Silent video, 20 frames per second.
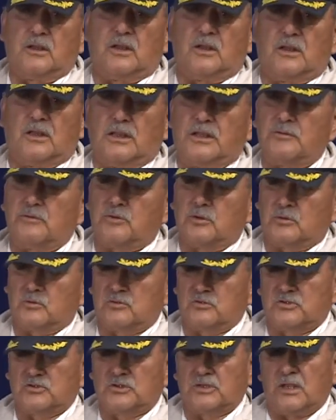
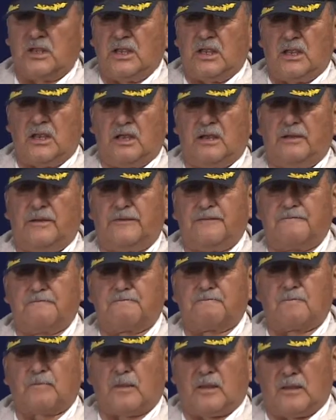Linrose,
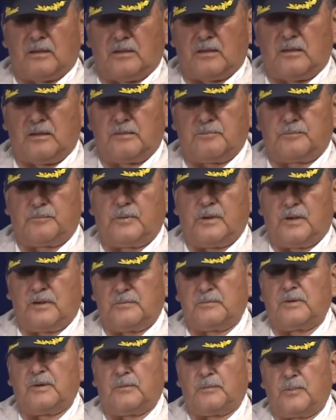um, a, a,
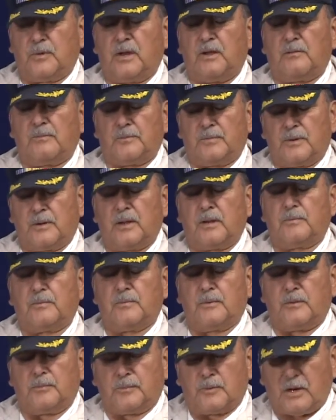a,
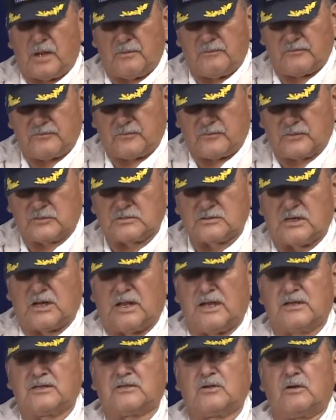a, private first
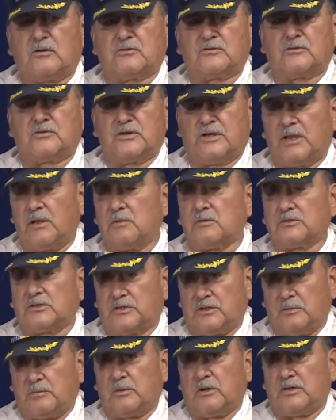class also, and he was
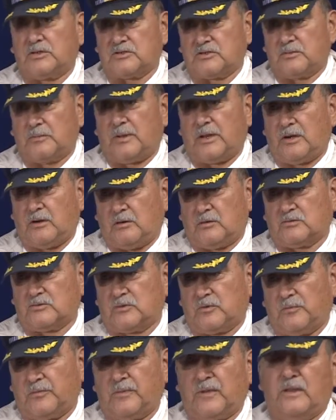a demolition man
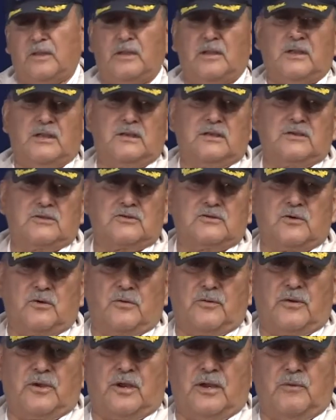also.
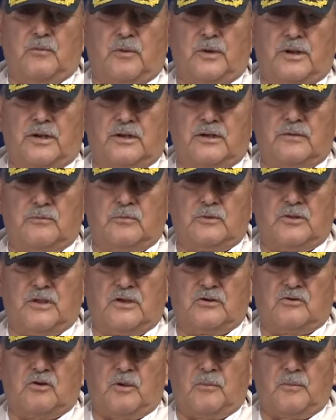So I went and
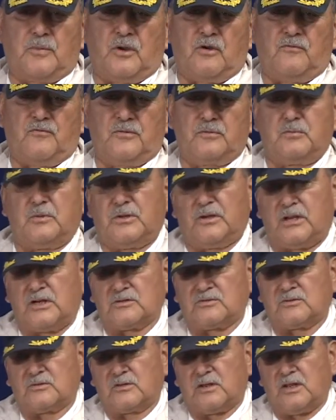they dropped me off in
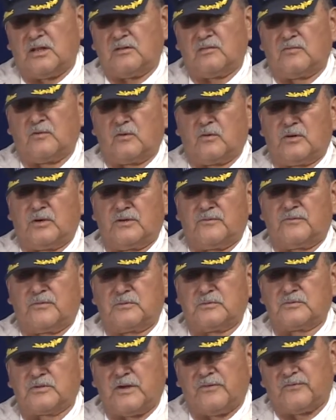Modesto, California
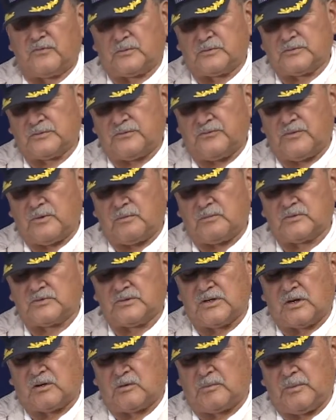from, from, from
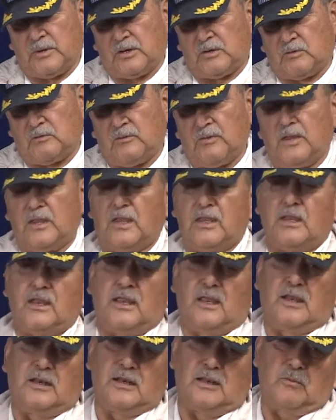Sacramento,
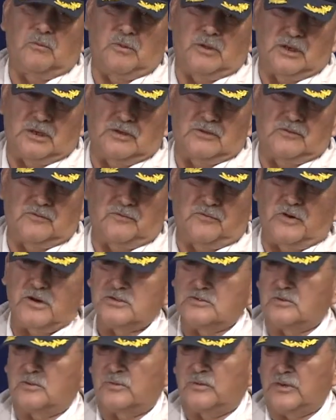and he went into
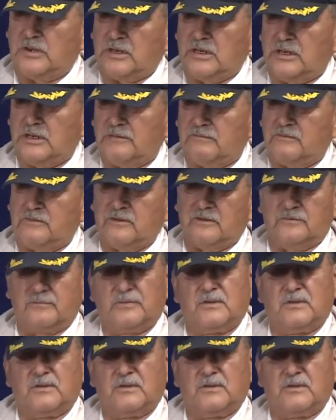Fresno where he lived.